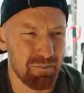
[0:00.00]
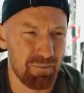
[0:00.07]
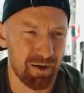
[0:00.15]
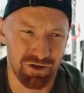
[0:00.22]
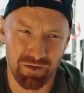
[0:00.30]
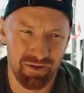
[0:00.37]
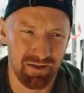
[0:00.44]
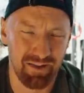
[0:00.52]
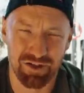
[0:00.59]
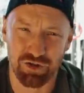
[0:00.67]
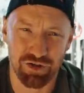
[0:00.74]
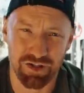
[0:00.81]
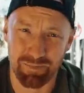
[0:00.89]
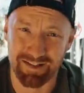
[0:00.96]
But do you think they
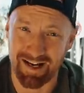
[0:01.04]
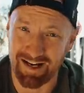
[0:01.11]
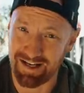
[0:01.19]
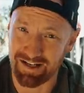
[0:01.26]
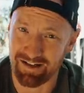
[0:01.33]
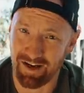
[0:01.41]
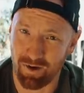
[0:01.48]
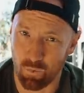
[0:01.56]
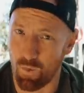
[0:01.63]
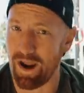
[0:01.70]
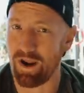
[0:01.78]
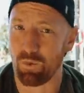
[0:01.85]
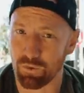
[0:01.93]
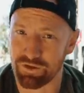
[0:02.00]
should just be taking it
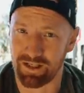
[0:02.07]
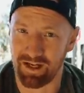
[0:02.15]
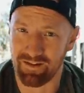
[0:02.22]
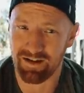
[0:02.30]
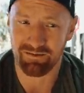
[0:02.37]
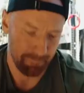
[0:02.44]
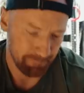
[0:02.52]
away altogether?